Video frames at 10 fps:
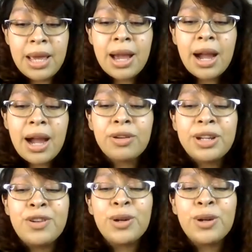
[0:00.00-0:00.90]
I
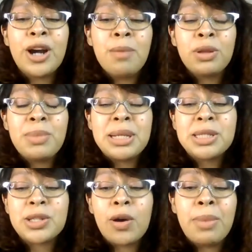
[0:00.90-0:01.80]
forgive your compliments
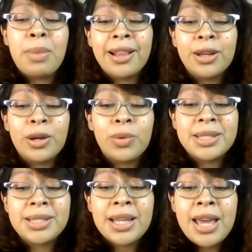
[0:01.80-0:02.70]
on my
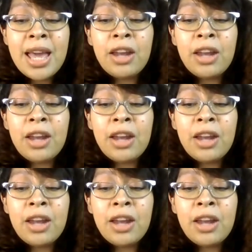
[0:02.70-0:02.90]
eloquence